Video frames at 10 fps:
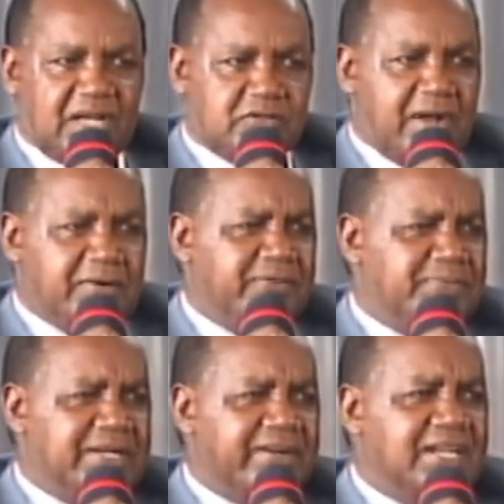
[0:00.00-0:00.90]
why we've
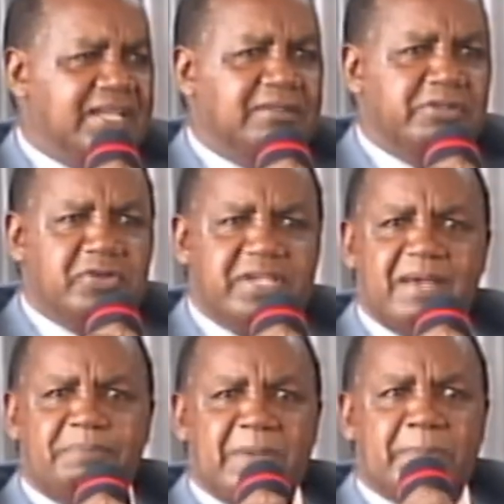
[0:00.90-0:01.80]
been reading, you
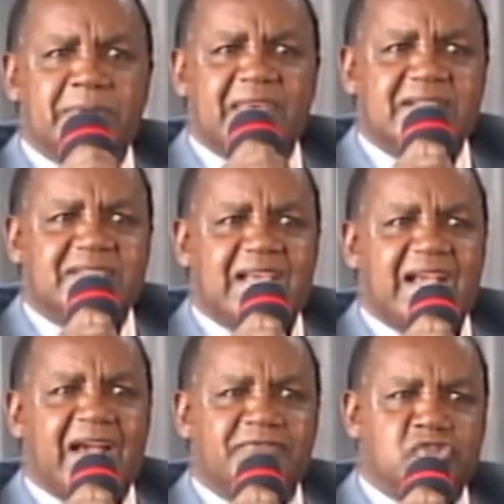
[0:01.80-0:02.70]
hear people that say,
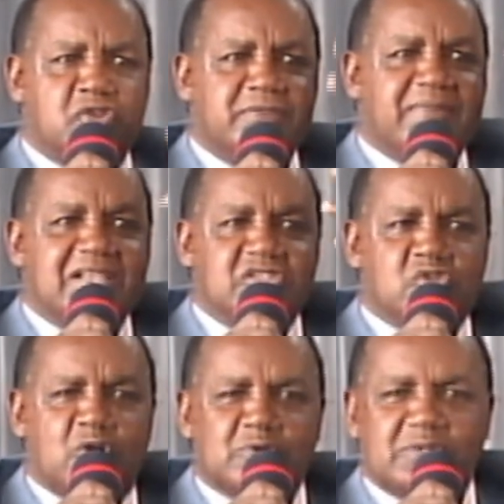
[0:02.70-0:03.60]
I've sold my
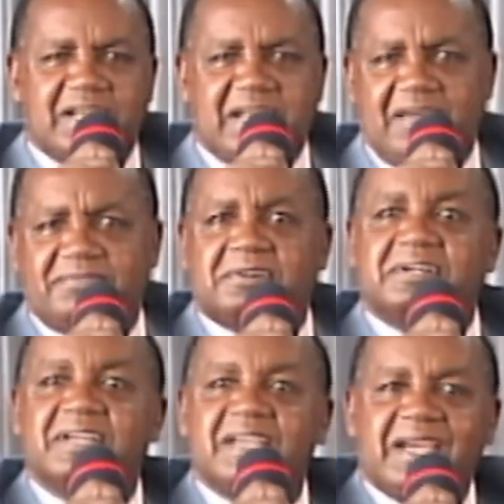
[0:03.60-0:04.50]
soul to the
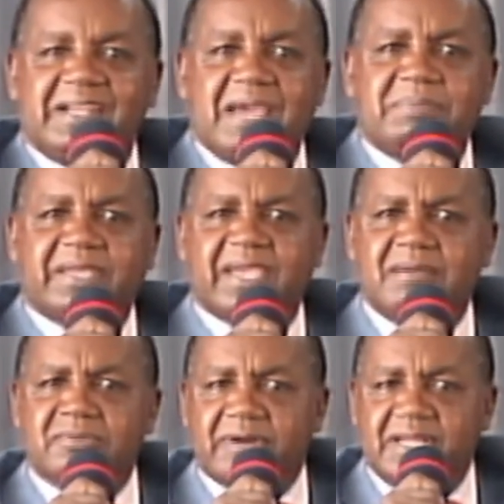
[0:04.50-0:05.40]
devil and I
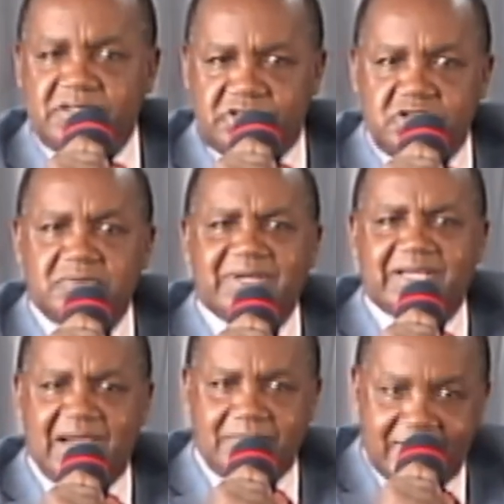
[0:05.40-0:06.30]
became rich. You
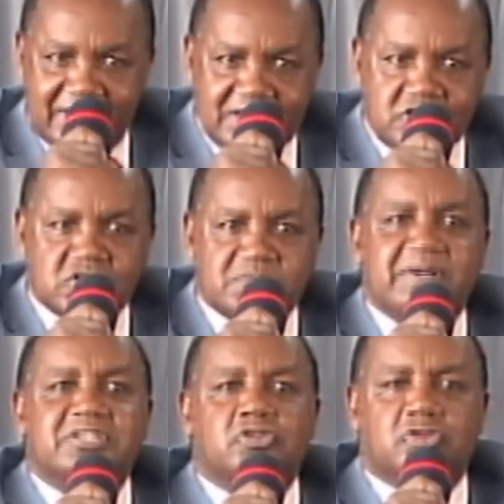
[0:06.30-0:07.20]
became rich,
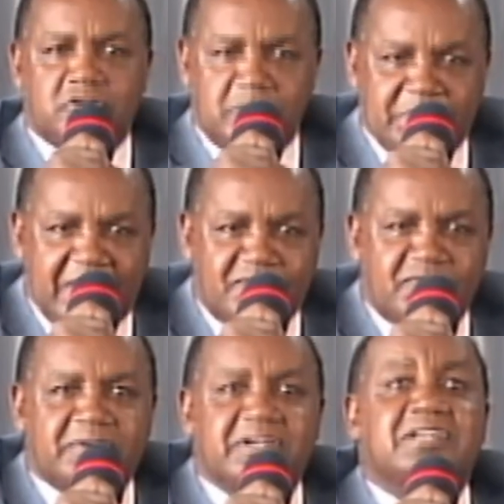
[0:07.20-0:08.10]
but you're going to pay
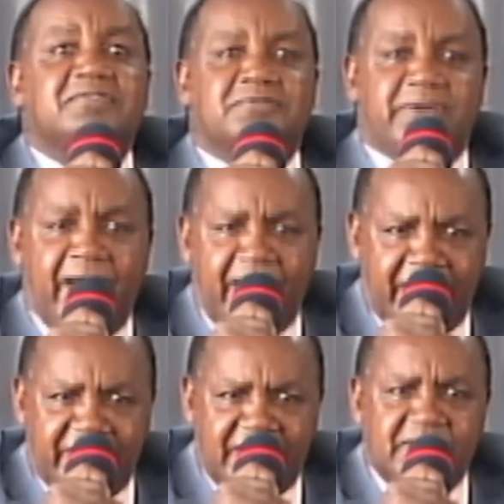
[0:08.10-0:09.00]
for it
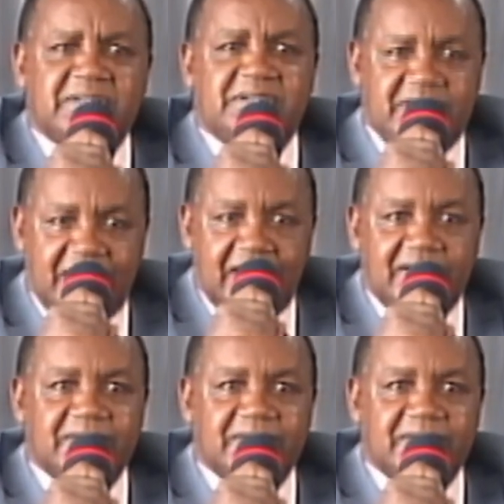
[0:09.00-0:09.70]
very dearly.